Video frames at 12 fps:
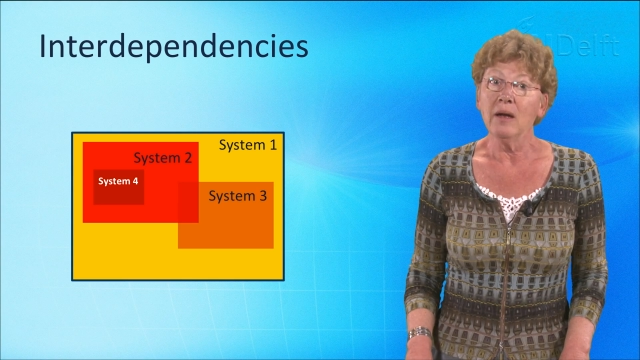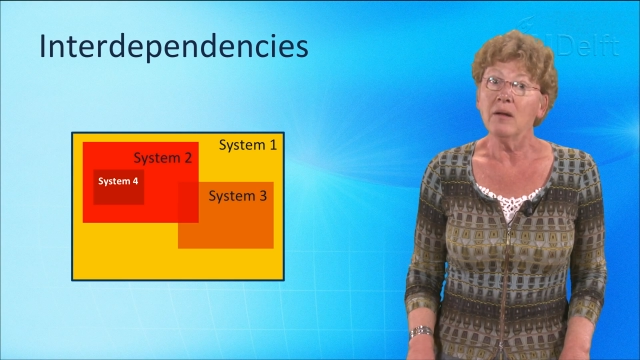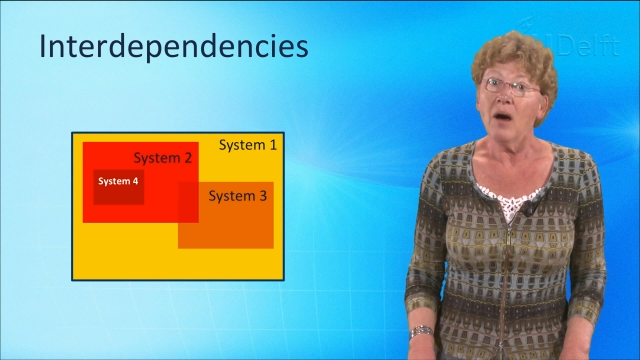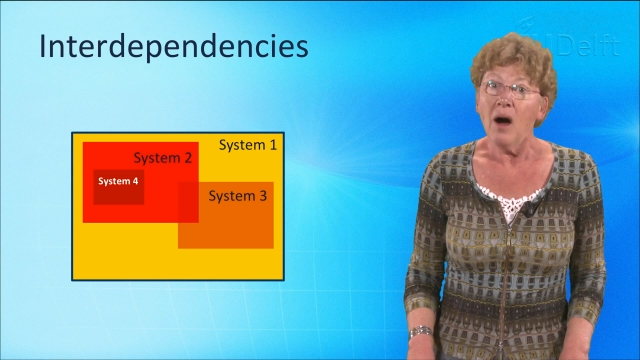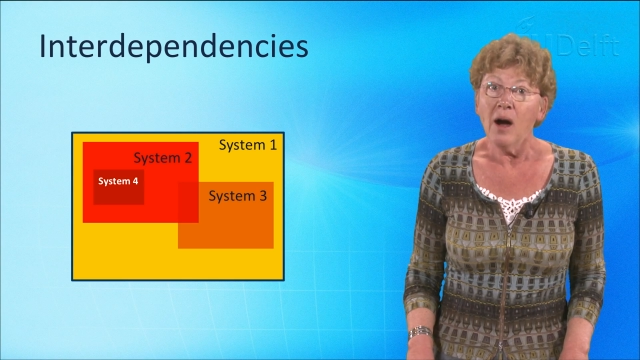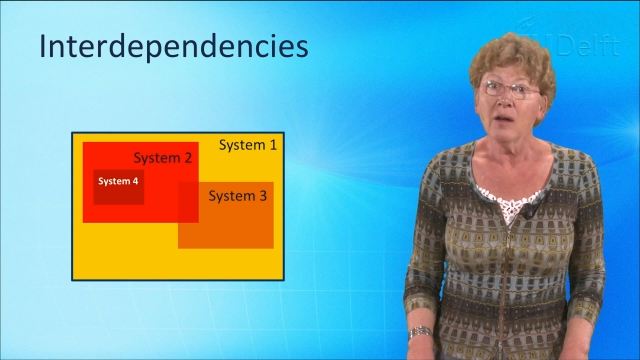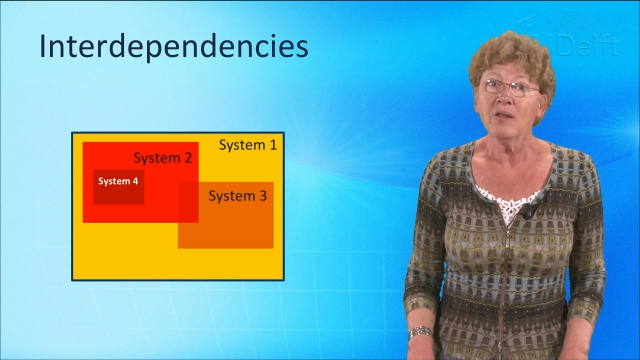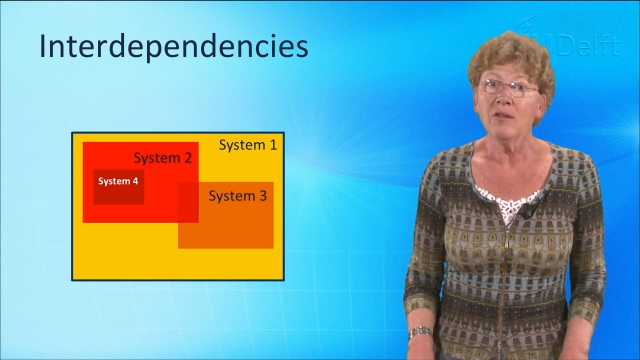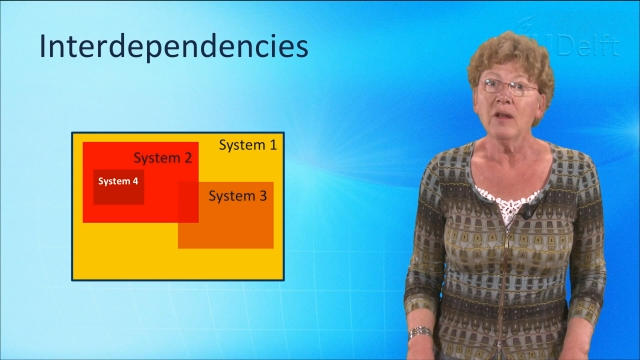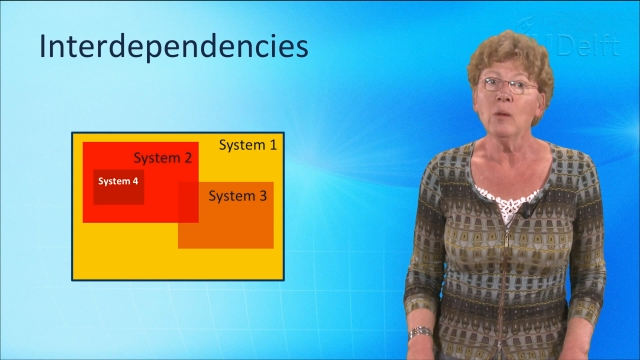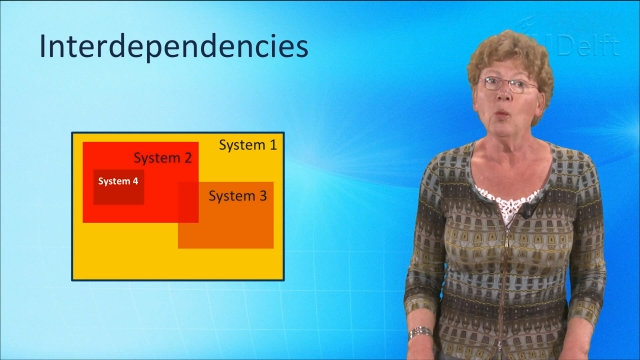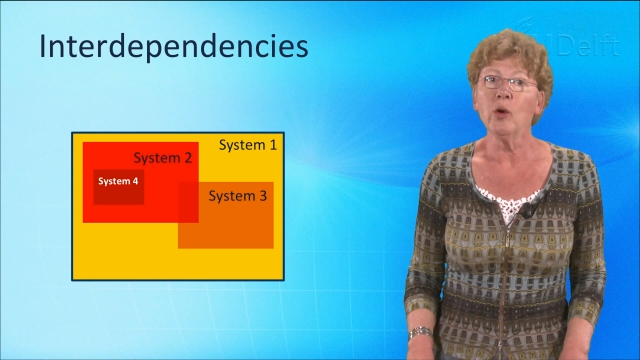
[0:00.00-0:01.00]
and are
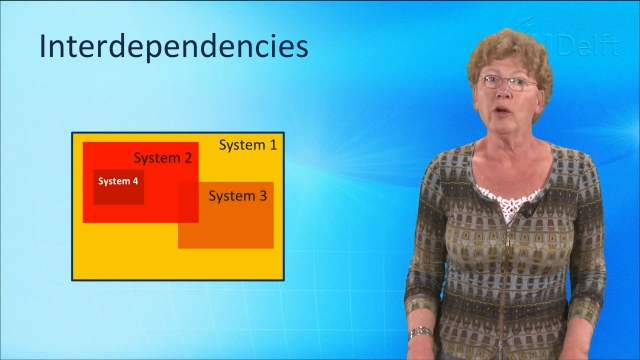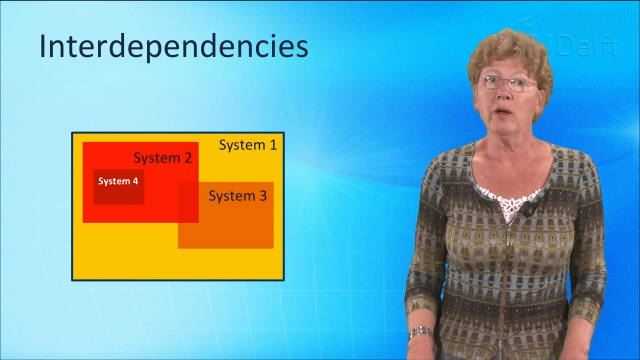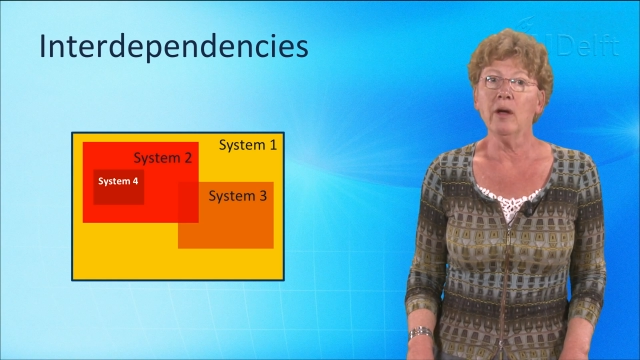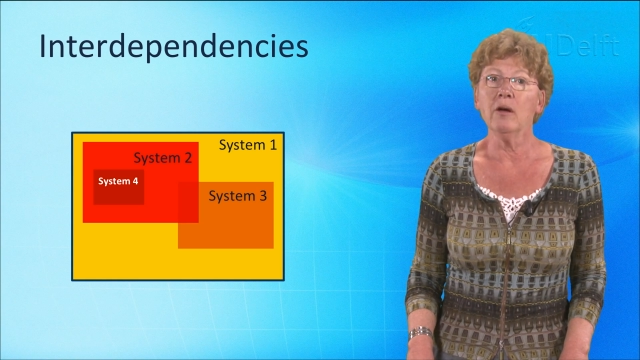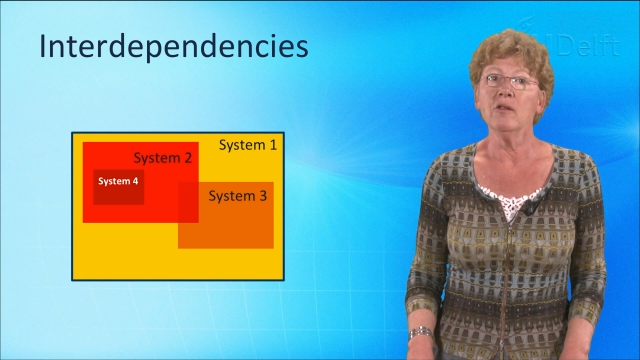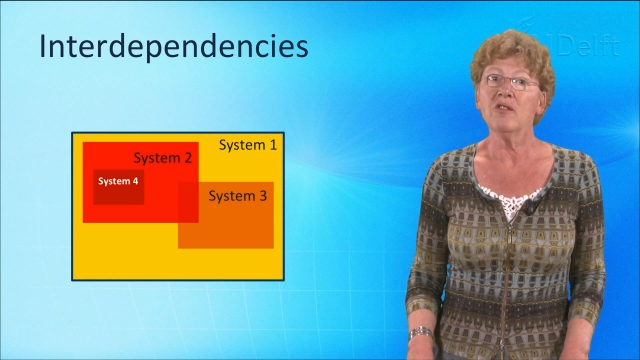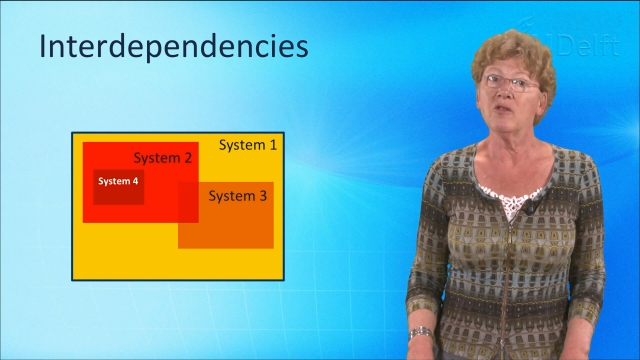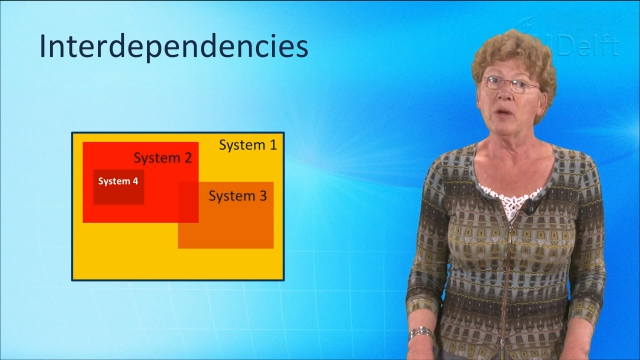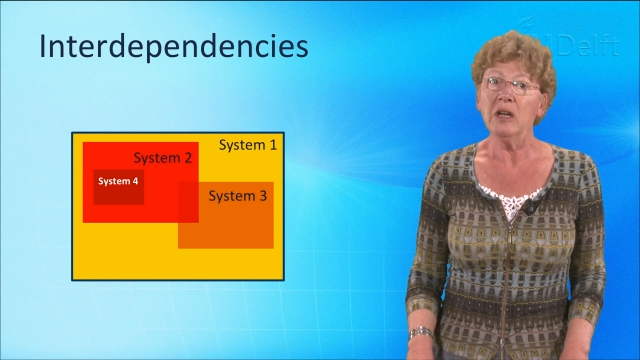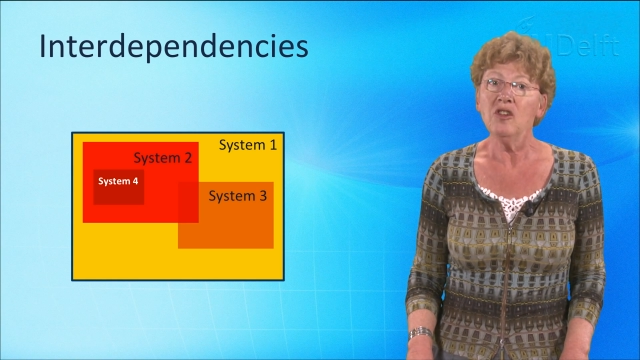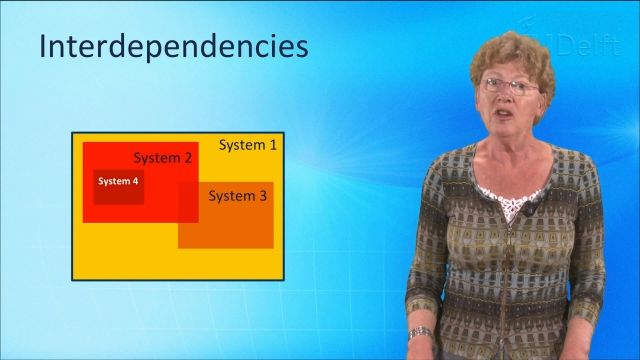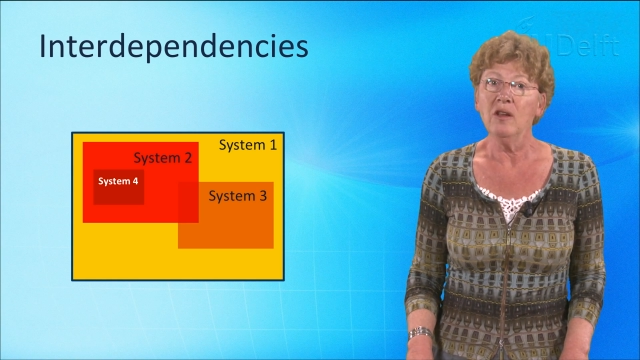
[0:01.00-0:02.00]
still working on
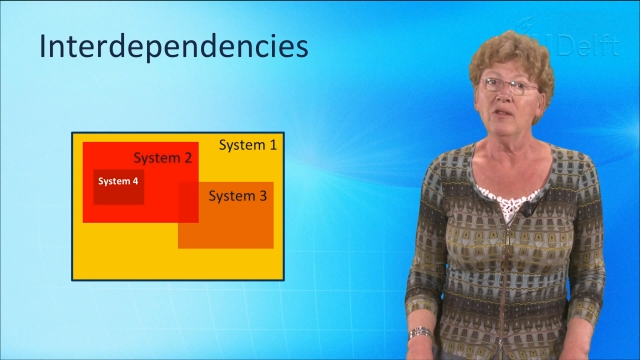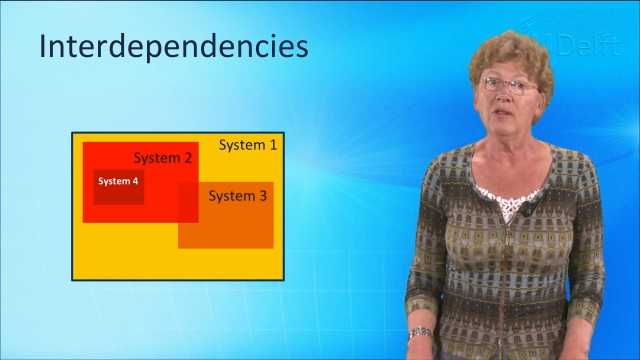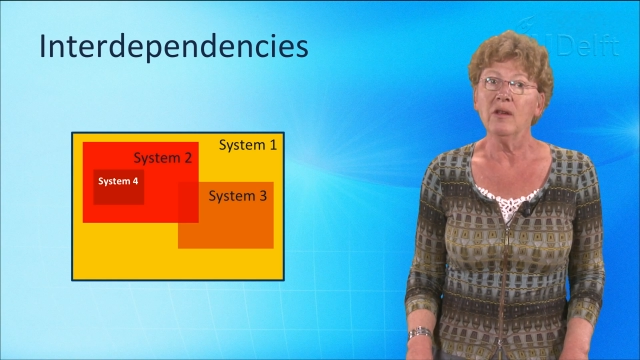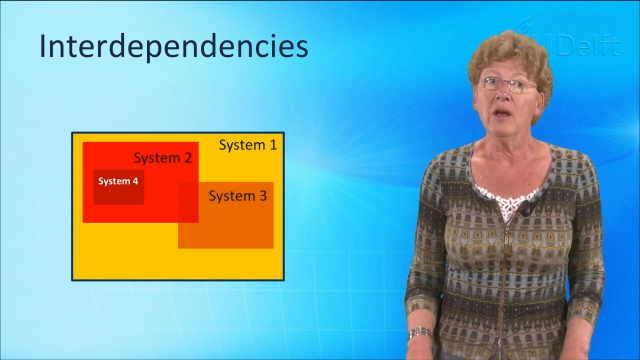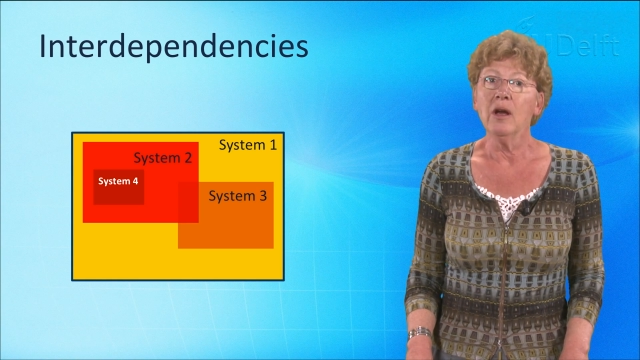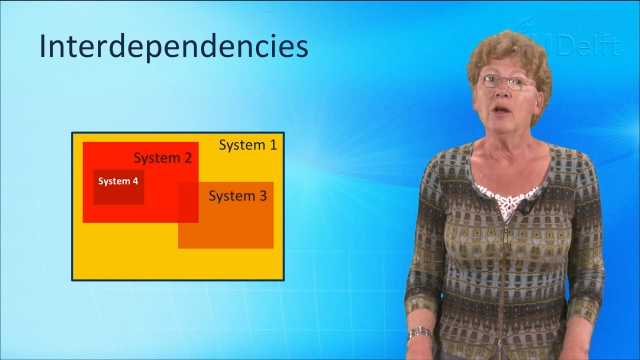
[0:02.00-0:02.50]
strategies